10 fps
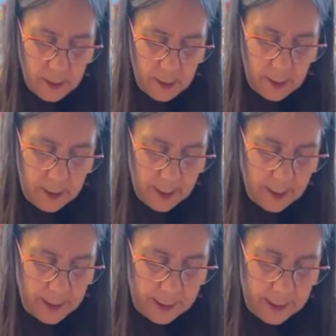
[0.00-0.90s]
All right,
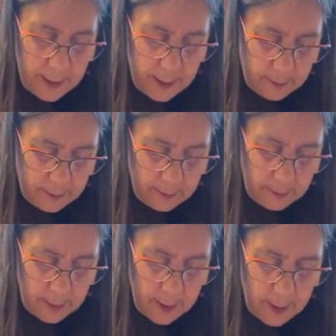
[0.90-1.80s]
I like that.
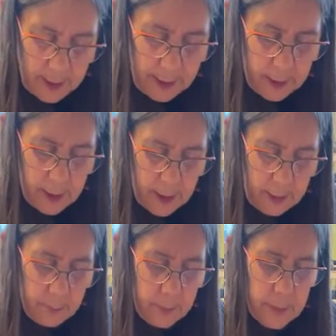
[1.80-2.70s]
I like
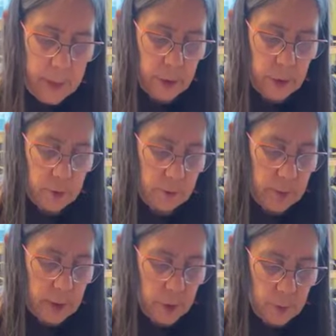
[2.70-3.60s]
that much,
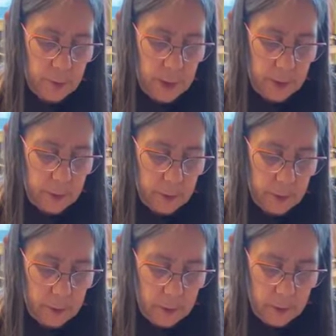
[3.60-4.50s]
much better.